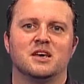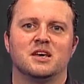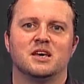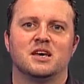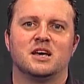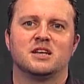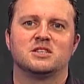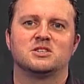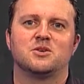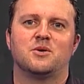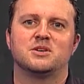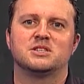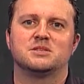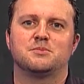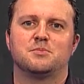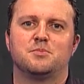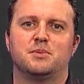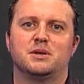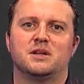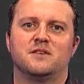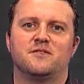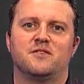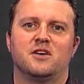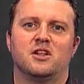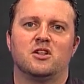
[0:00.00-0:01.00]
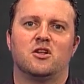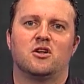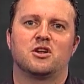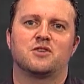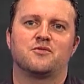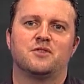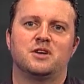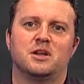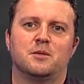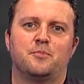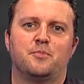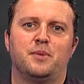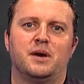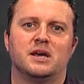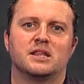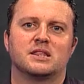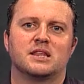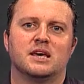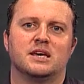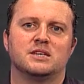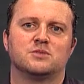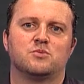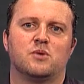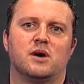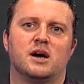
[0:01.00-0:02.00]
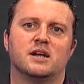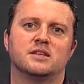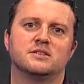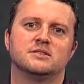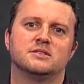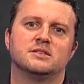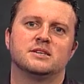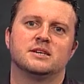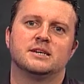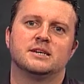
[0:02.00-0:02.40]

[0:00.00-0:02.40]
It's always a bit of a lottery to pick these ones.